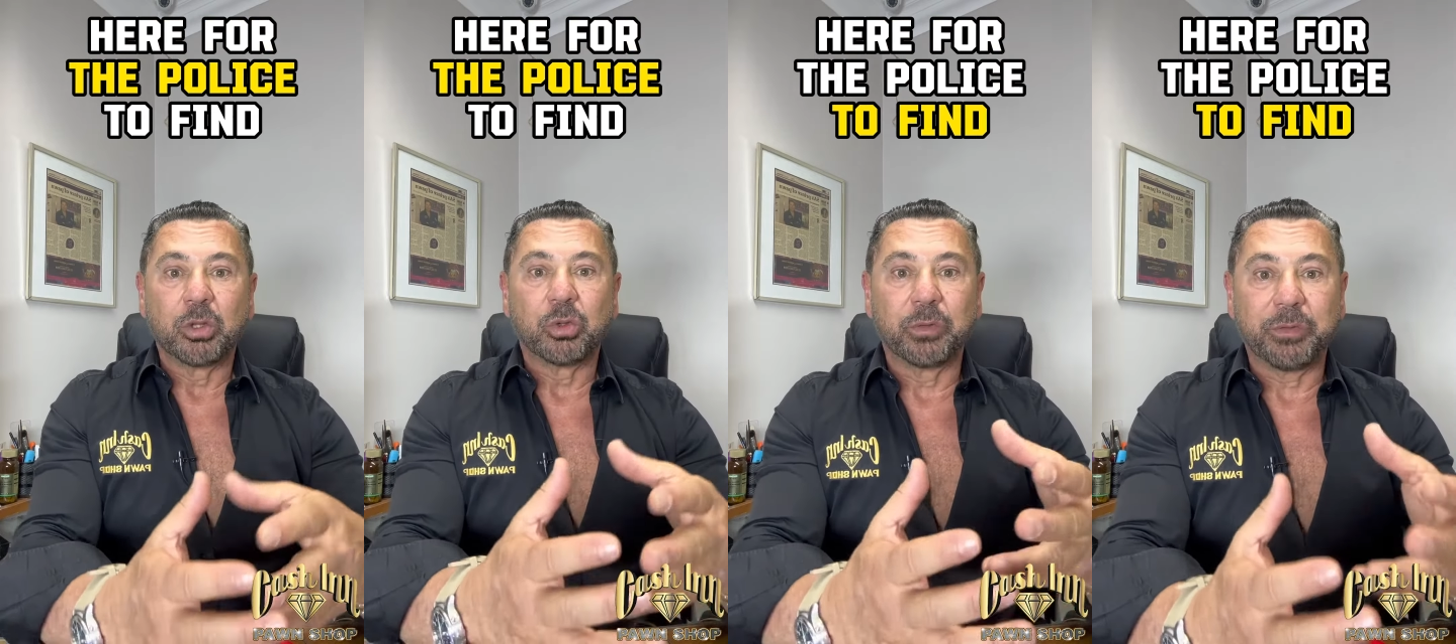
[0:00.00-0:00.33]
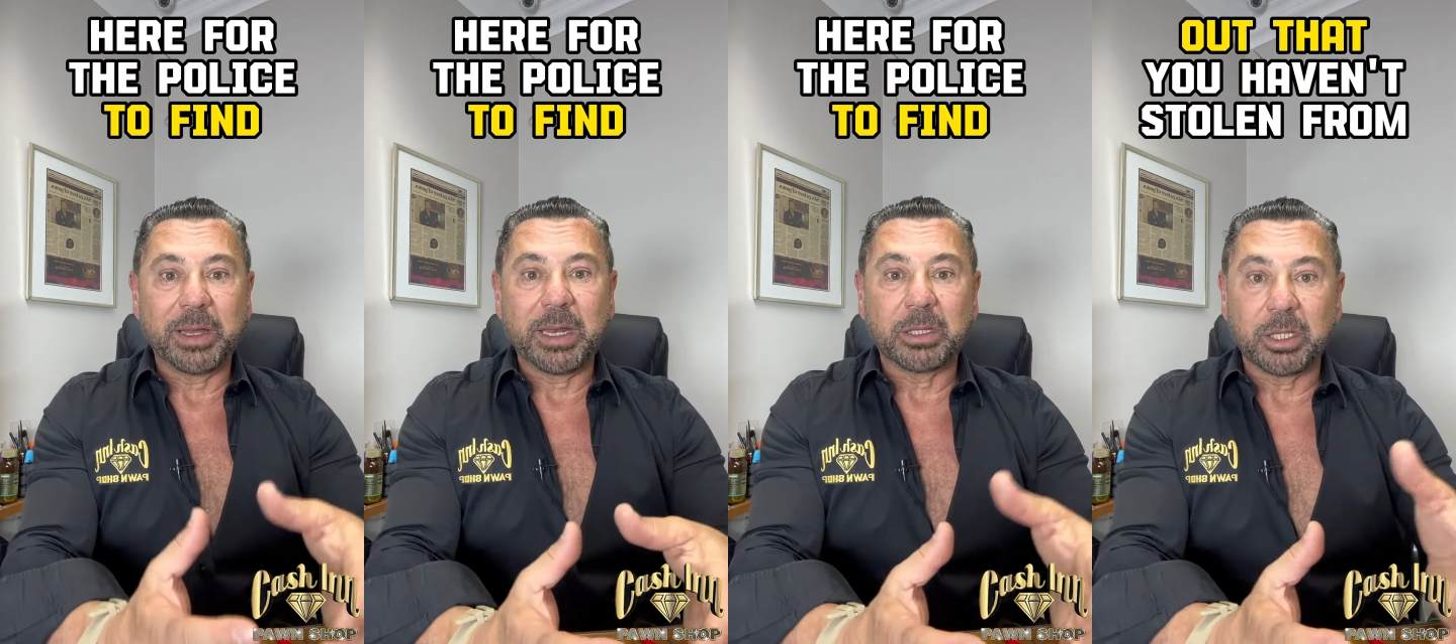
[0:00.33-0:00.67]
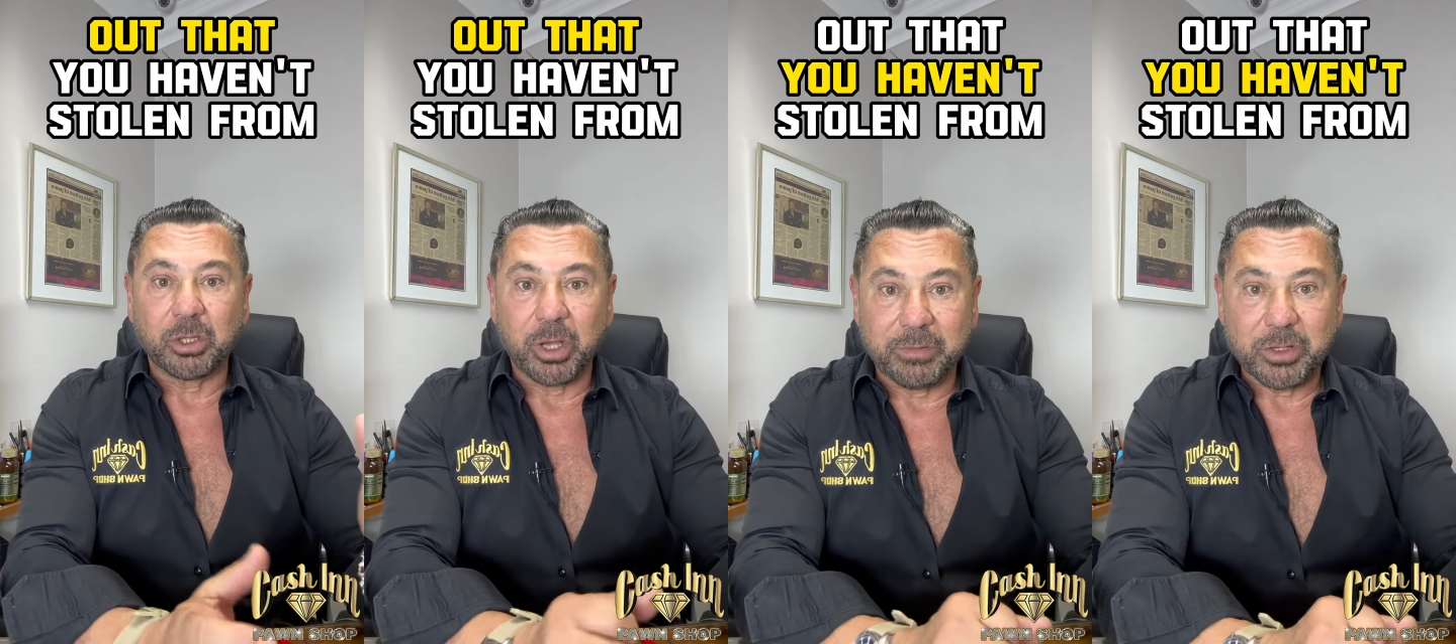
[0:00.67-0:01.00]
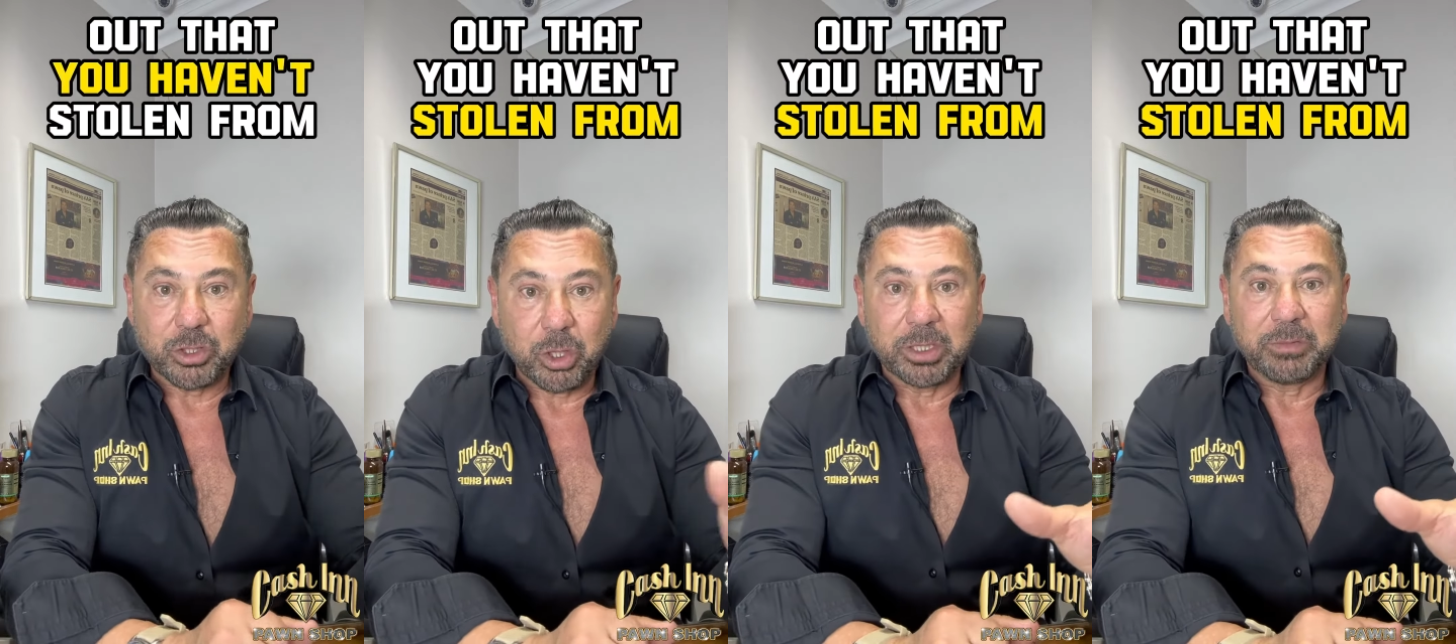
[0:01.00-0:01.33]
to find out that you haven't
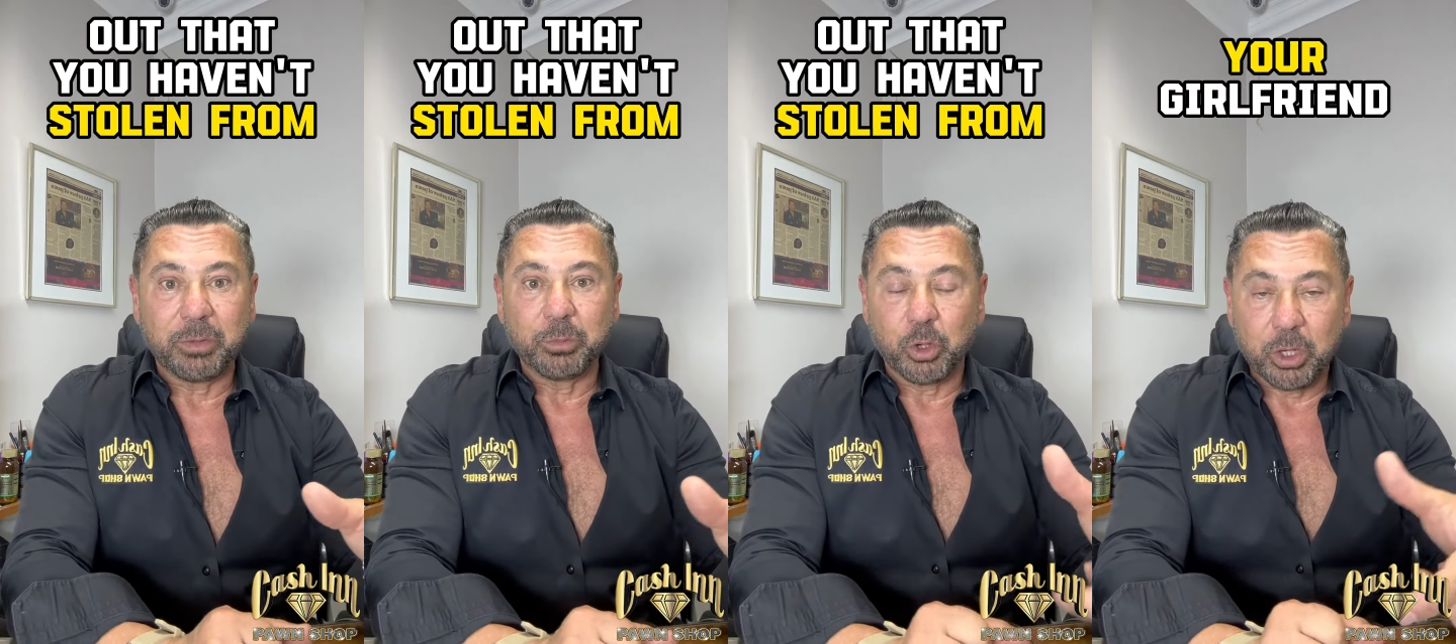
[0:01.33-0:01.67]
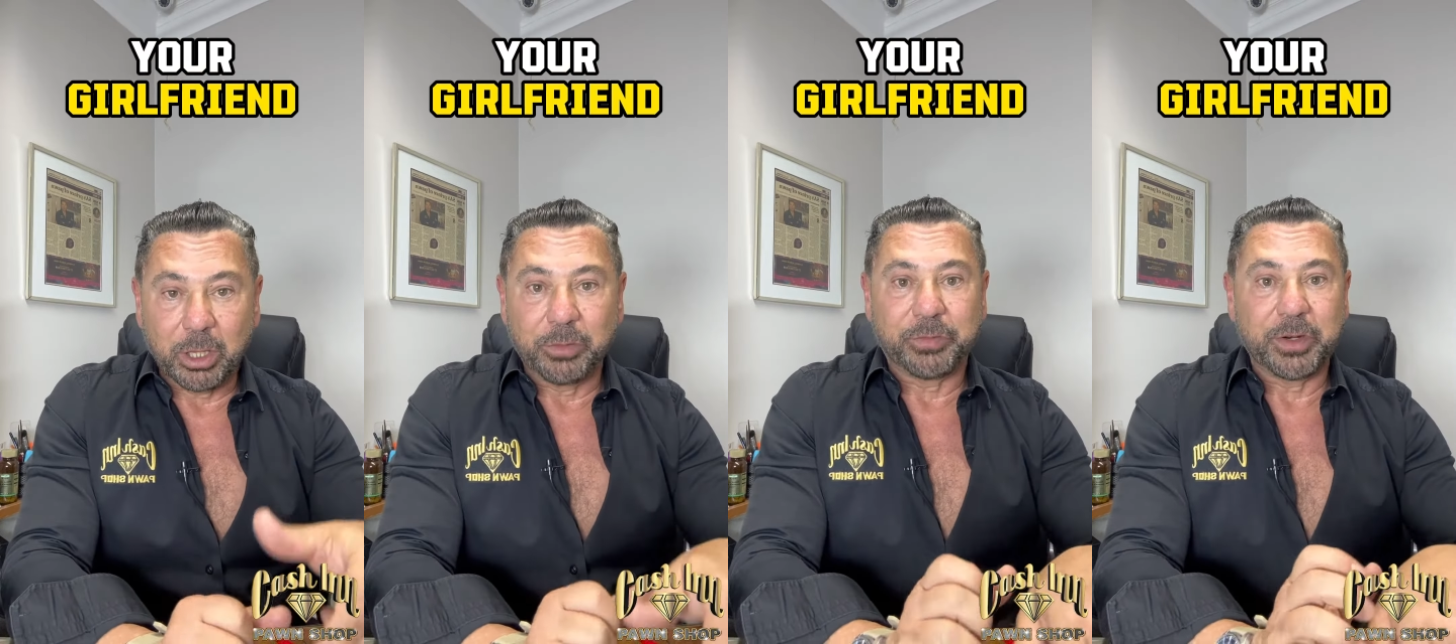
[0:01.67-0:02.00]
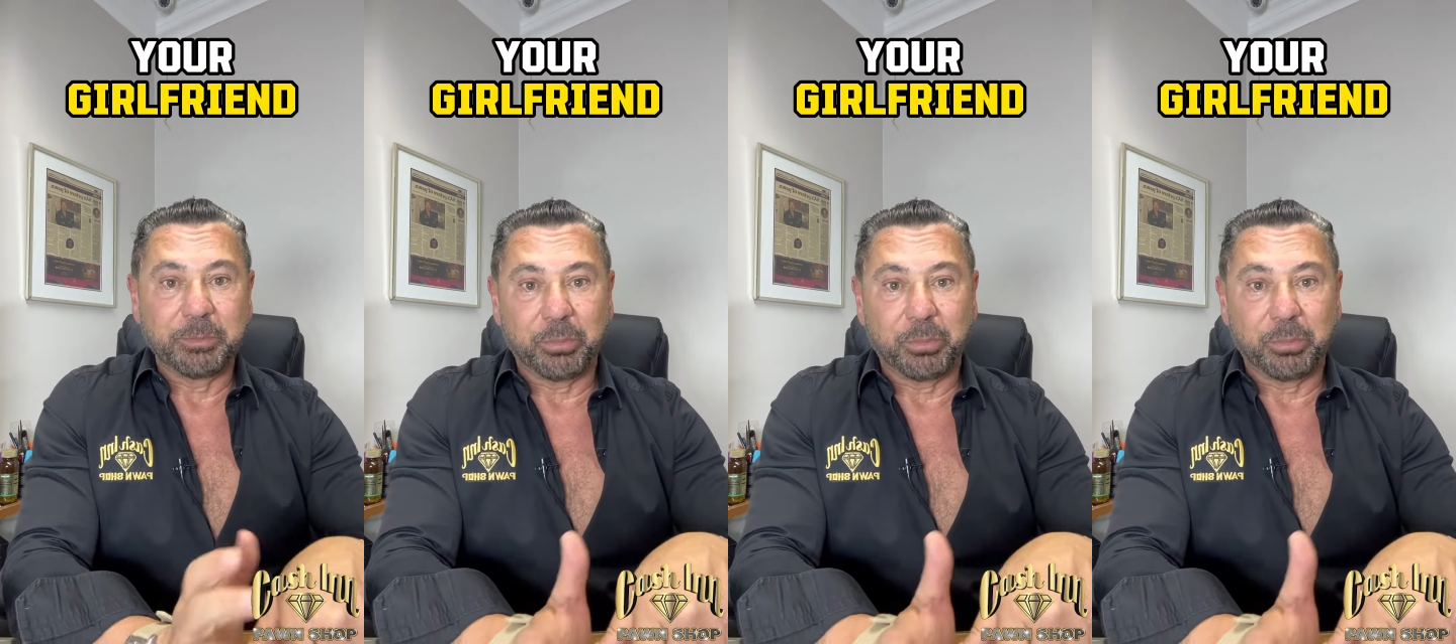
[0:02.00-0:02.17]
stolen them from your girlfriend,